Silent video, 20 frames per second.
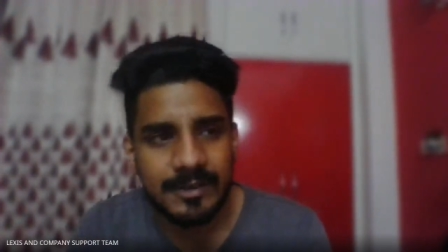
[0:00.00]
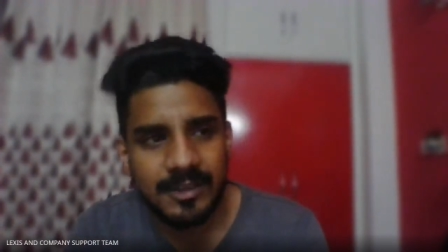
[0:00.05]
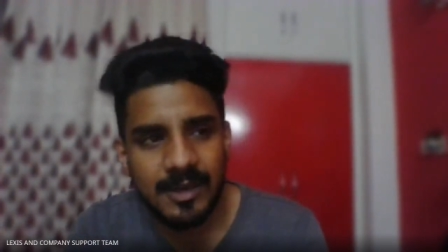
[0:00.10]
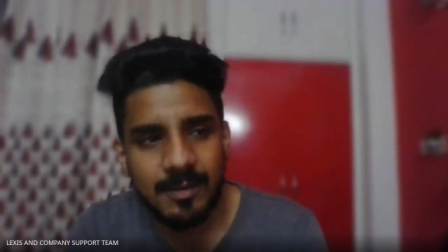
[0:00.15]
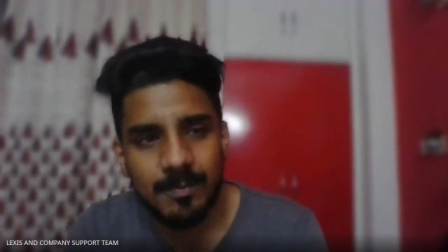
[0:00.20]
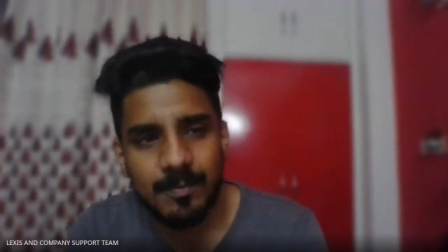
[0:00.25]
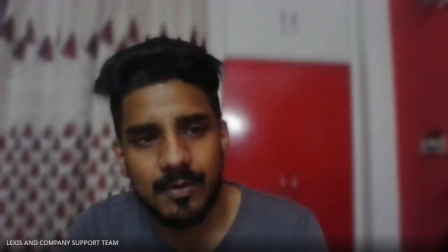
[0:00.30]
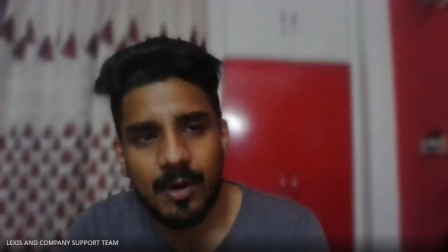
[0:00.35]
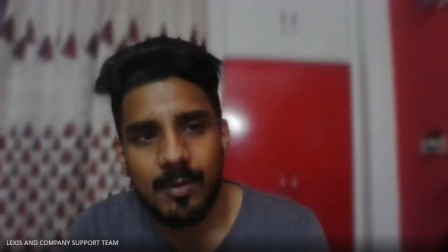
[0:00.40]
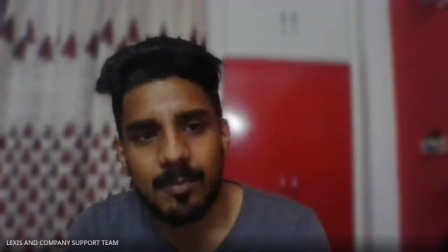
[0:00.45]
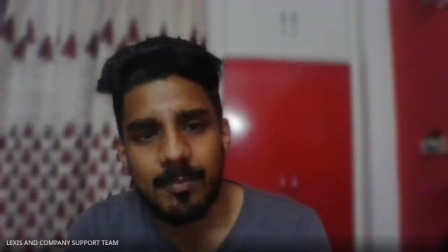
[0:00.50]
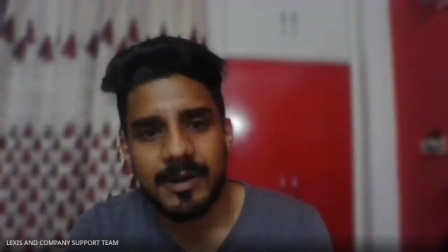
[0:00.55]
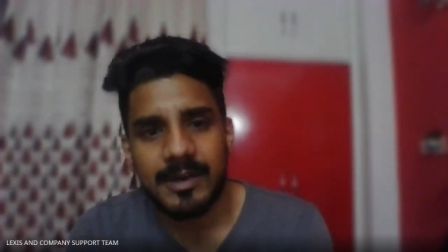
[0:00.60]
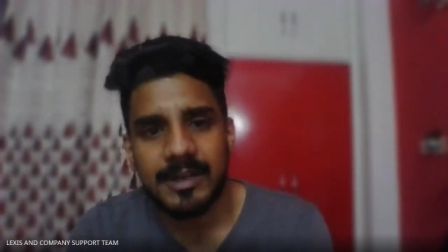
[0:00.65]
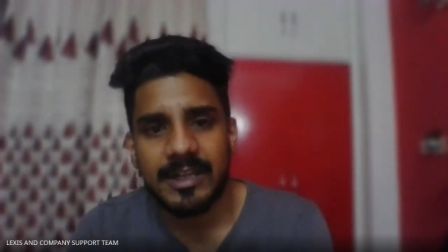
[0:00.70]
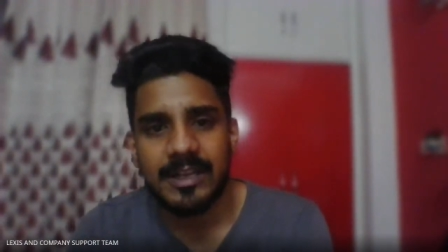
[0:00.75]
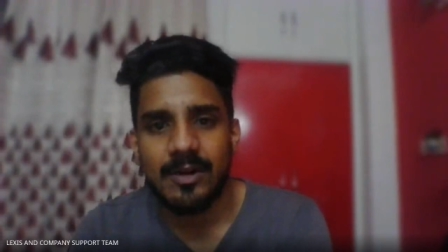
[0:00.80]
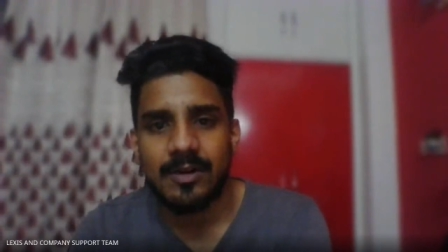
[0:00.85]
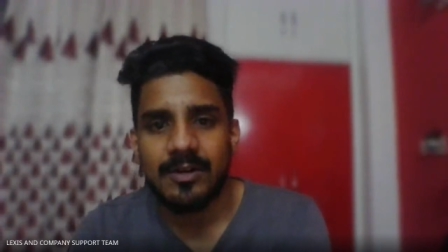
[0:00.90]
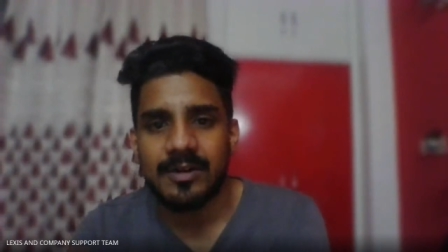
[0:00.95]
the
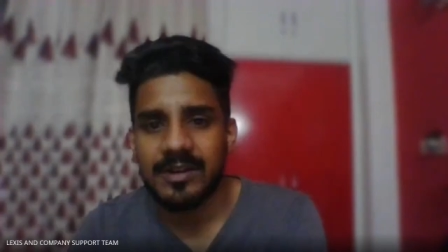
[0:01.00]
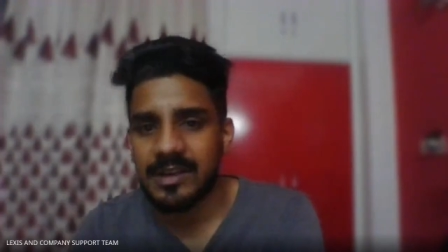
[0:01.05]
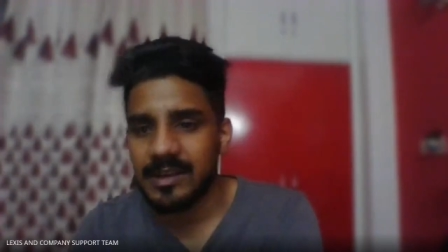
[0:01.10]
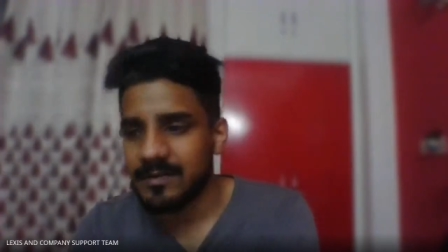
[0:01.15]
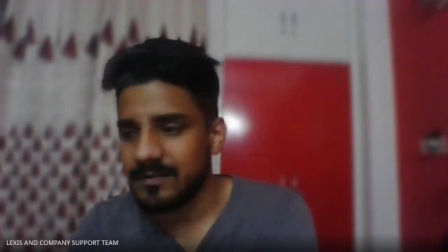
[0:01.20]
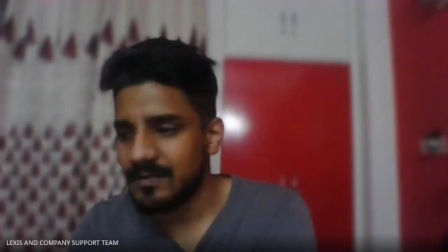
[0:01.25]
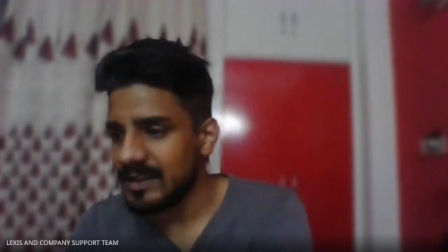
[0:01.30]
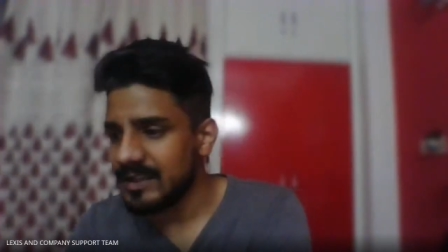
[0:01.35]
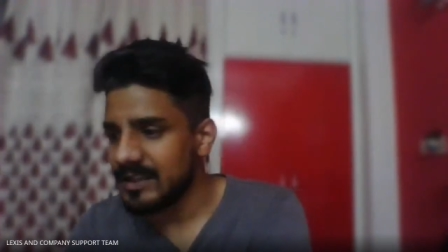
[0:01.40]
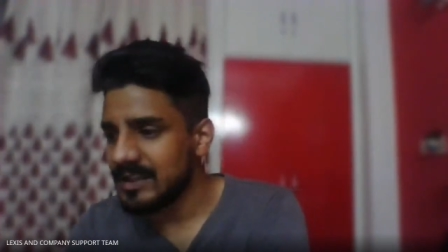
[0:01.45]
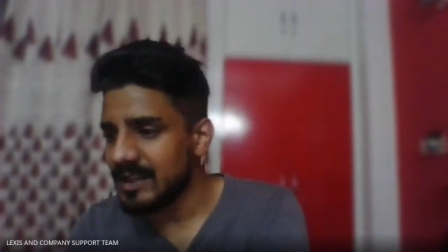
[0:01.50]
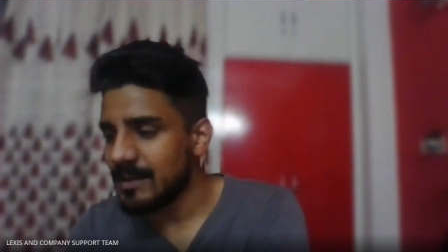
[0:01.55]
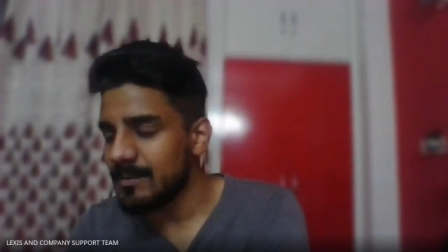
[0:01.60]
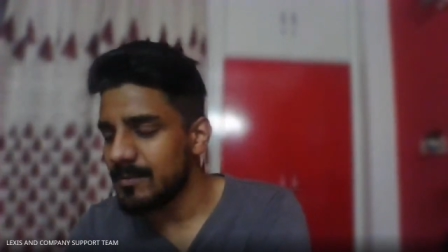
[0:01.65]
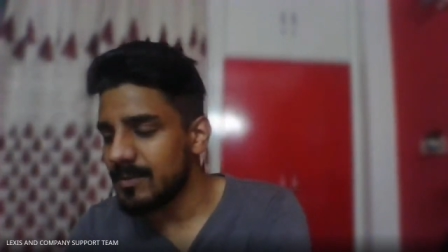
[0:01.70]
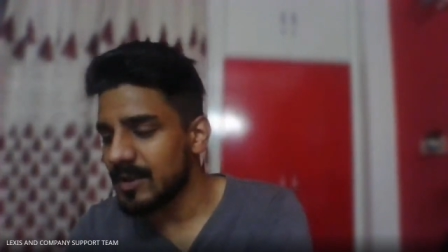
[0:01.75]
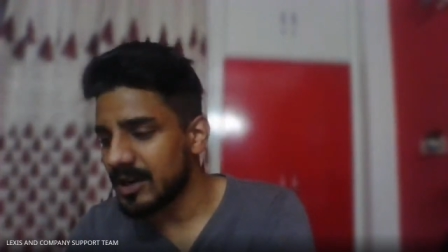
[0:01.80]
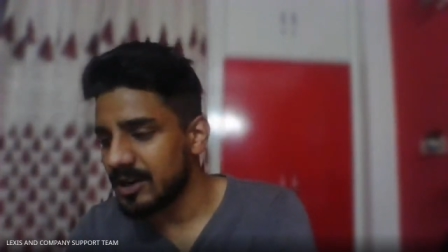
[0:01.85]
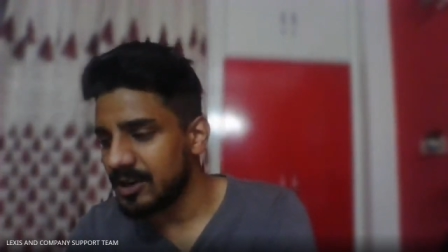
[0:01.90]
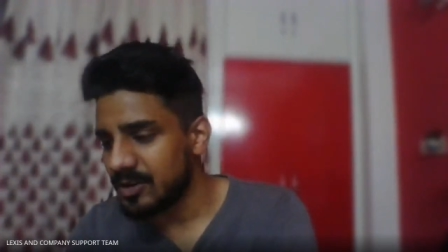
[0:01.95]
property or giving them
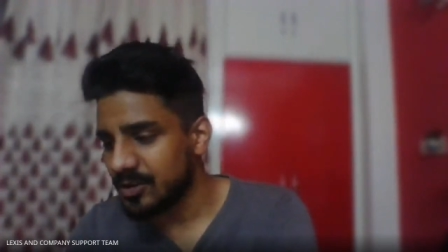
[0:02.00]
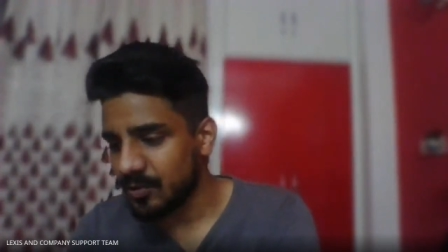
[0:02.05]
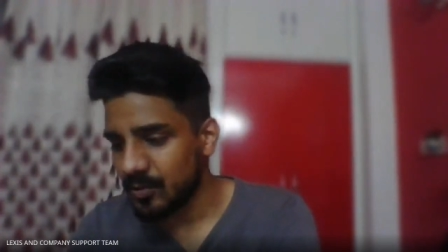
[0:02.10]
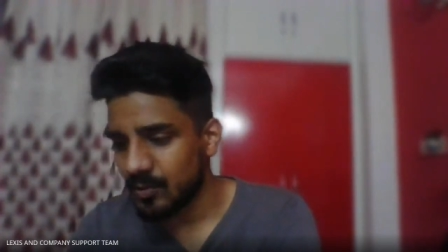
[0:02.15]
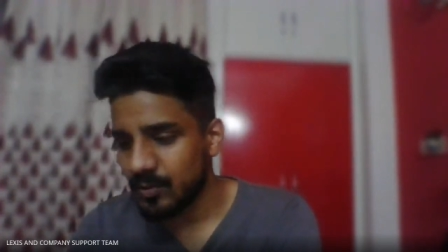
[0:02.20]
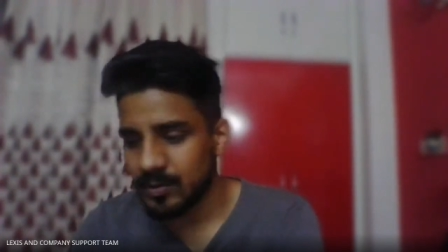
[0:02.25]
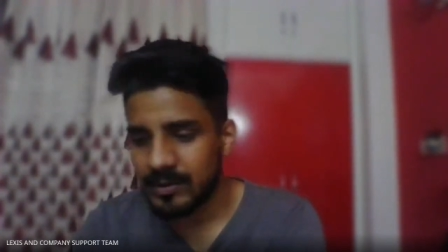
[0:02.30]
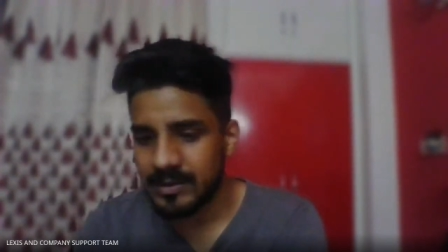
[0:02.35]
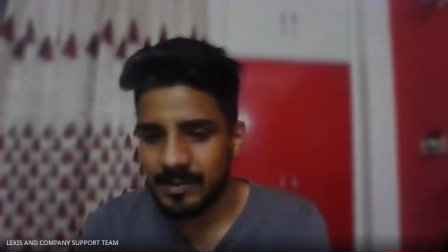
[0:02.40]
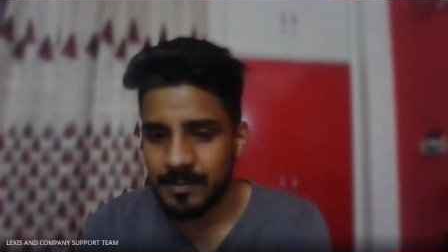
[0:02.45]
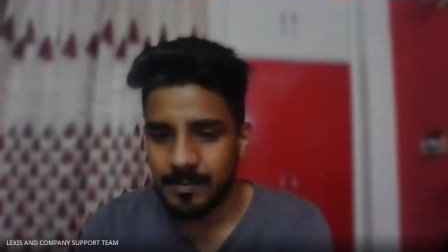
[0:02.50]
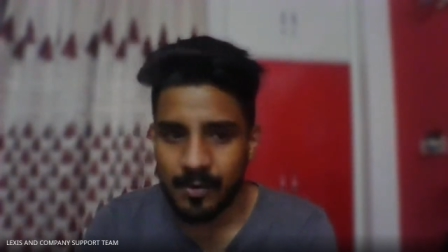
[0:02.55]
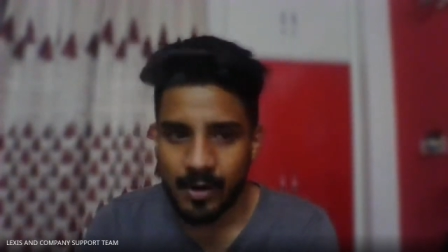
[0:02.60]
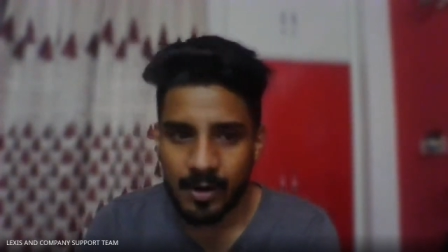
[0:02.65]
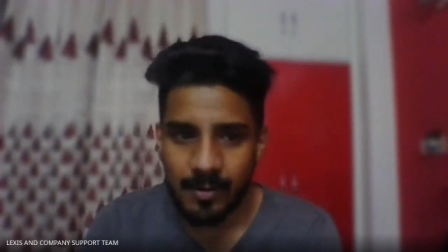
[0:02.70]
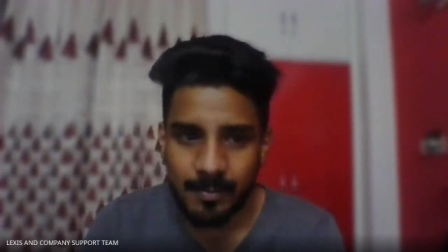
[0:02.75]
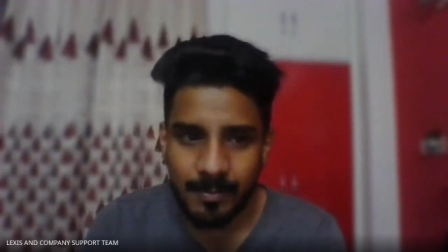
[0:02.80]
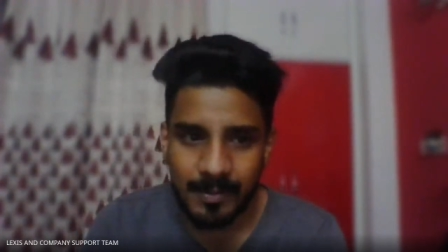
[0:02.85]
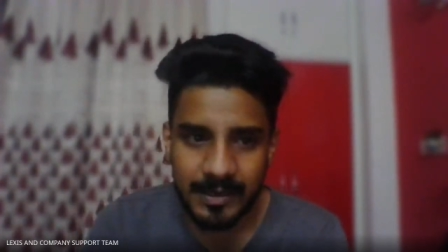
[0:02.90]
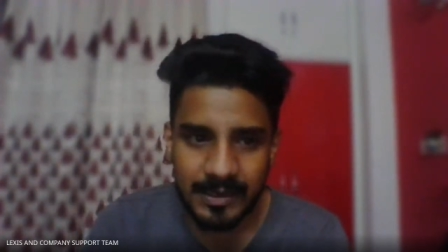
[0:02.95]
control the
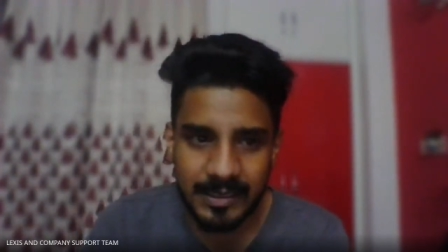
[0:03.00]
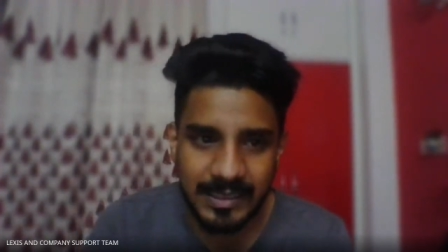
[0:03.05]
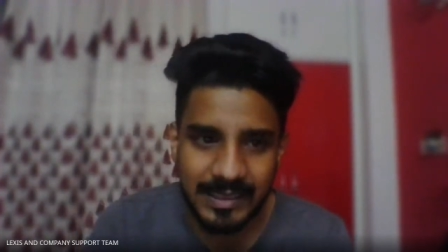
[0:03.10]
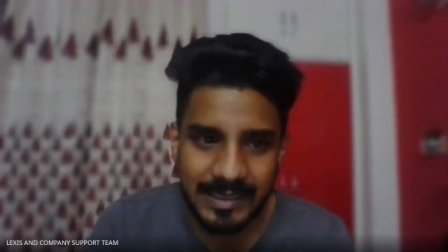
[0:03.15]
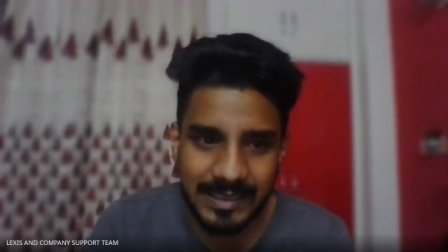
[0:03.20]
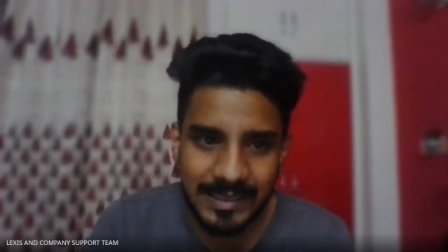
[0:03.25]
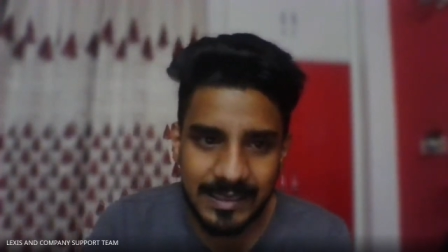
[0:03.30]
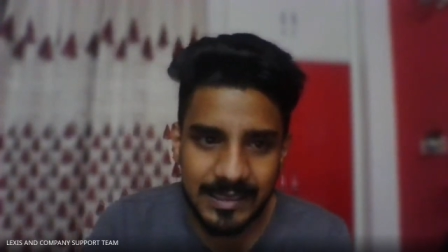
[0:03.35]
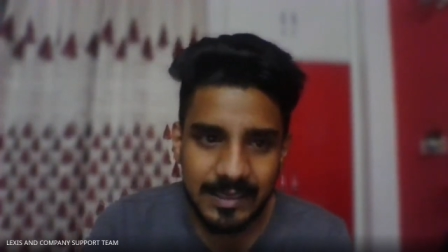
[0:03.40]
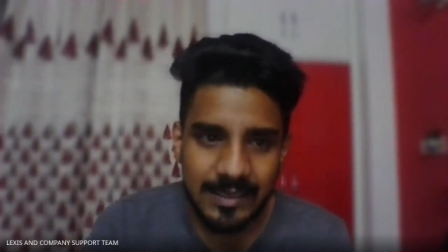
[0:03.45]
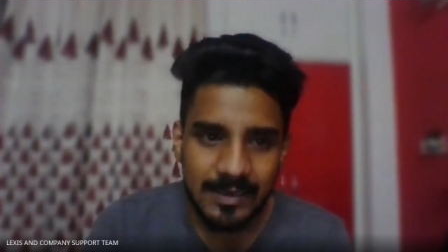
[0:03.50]
property